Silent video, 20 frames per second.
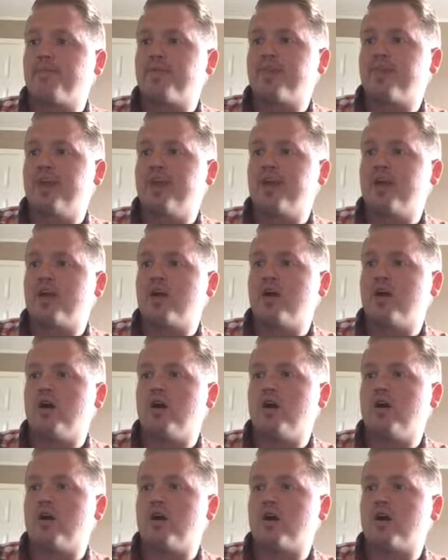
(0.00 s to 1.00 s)
there
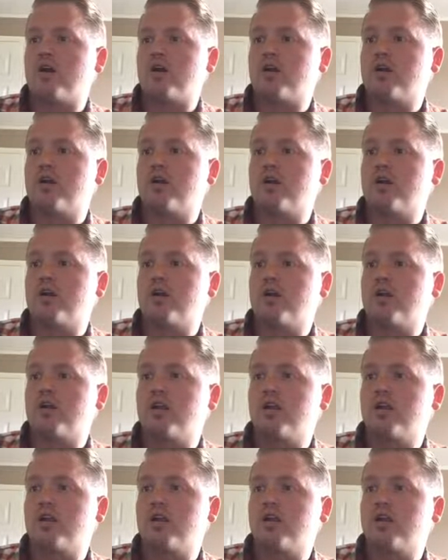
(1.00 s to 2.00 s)
are.
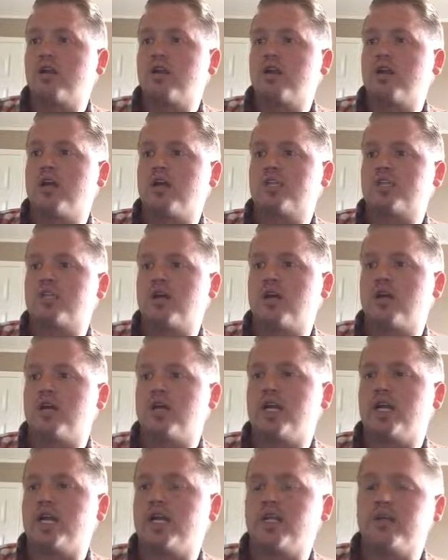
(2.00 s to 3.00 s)

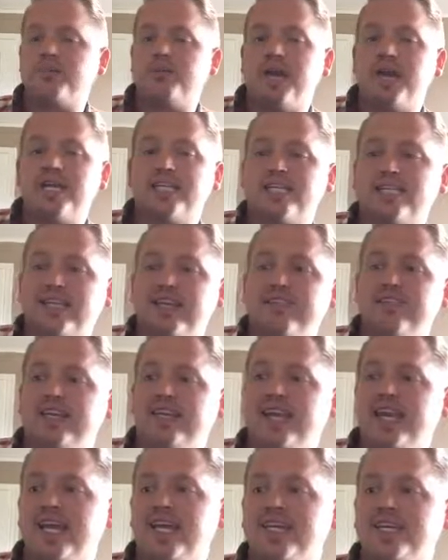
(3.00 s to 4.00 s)
Sorry, in the past 7
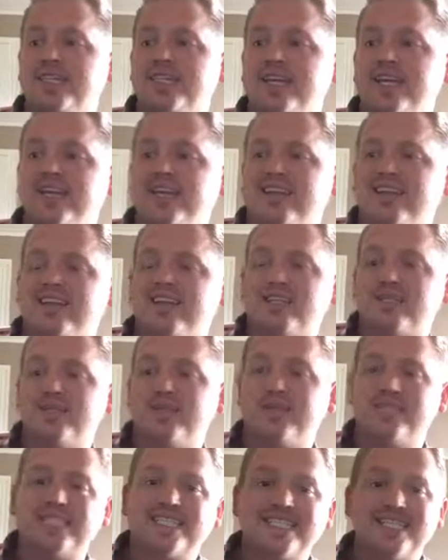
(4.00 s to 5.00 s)
days, there has
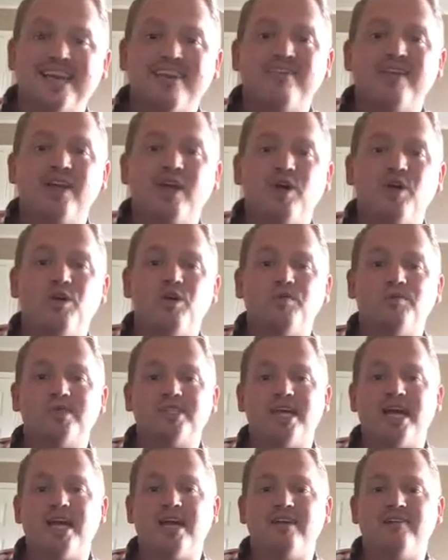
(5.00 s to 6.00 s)
been seven homes
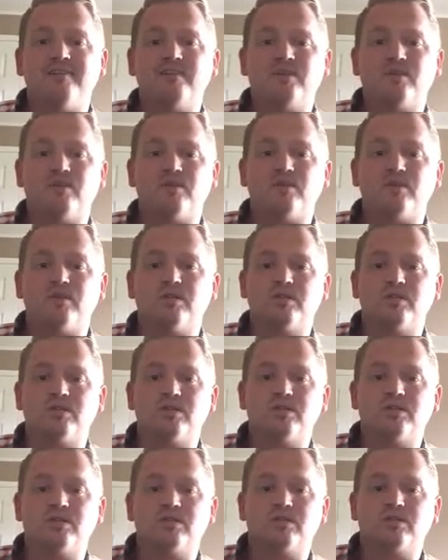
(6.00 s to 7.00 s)
that have sold.
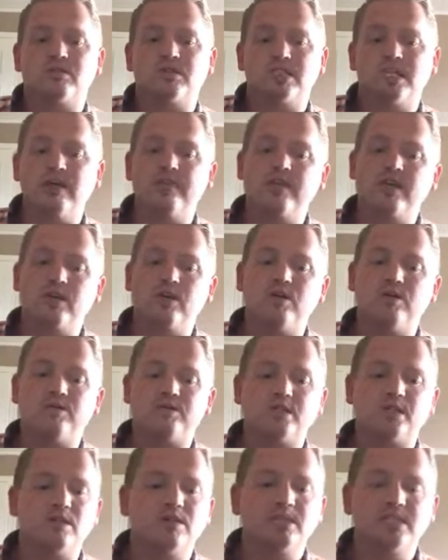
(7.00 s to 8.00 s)
Seven homes.
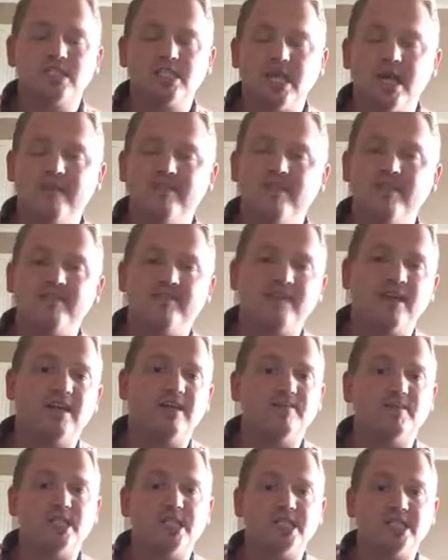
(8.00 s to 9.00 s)
So seven
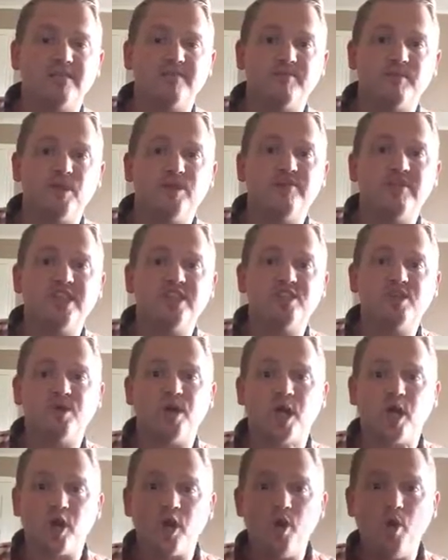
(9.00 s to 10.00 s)
families have moved into a
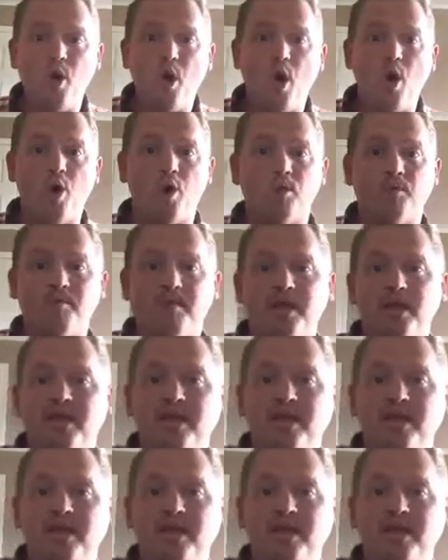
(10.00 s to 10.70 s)
new home